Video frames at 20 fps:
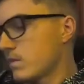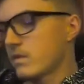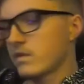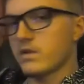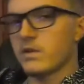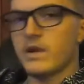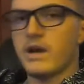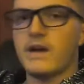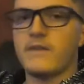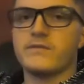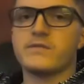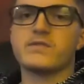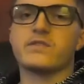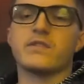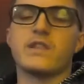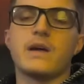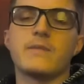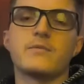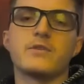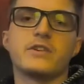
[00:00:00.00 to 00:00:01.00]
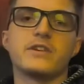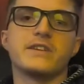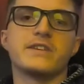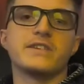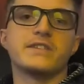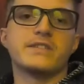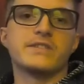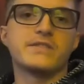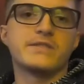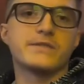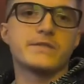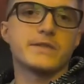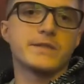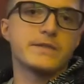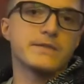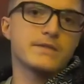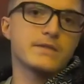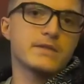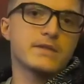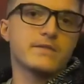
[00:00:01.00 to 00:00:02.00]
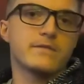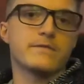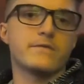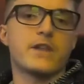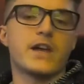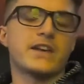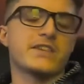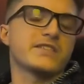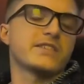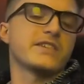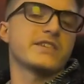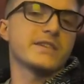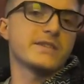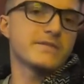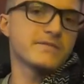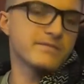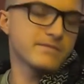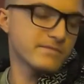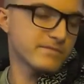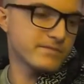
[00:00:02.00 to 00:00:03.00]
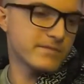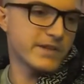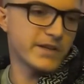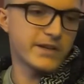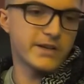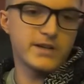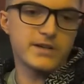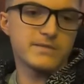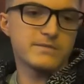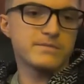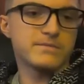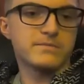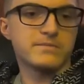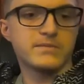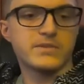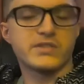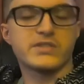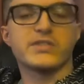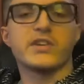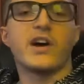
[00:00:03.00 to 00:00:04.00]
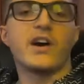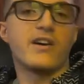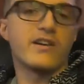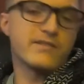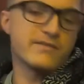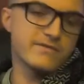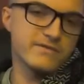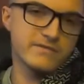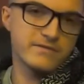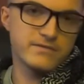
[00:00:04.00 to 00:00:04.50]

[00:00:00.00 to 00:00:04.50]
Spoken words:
You have celebrities flexing their stuff,